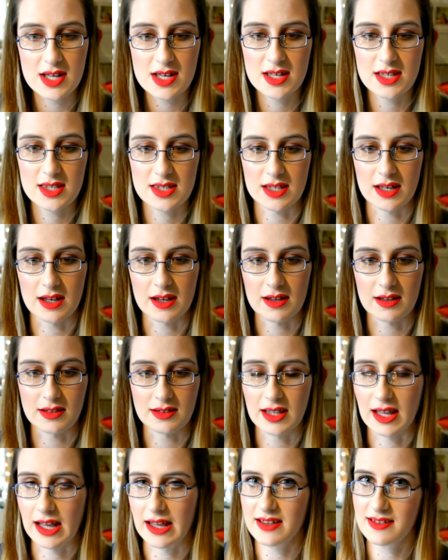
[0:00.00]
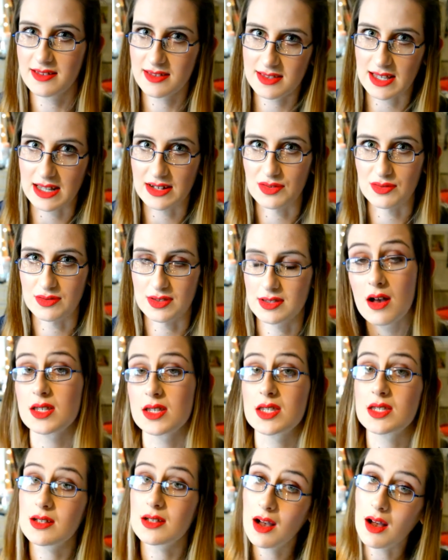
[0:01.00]
So yeah, sandals.
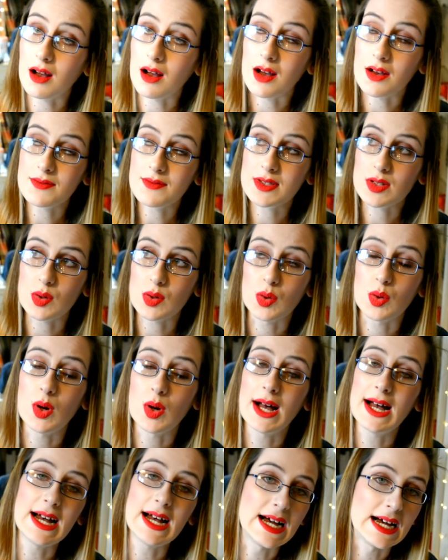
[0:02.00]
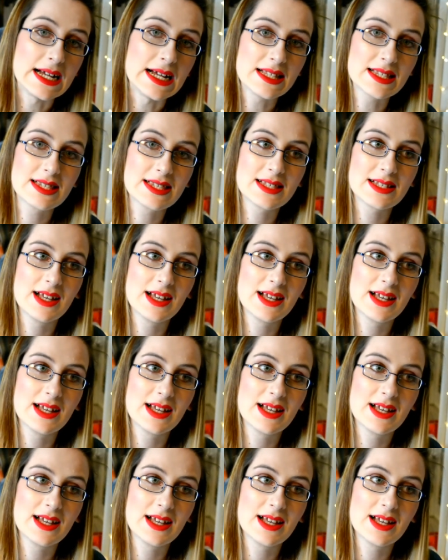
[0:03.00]
Scarves or hats?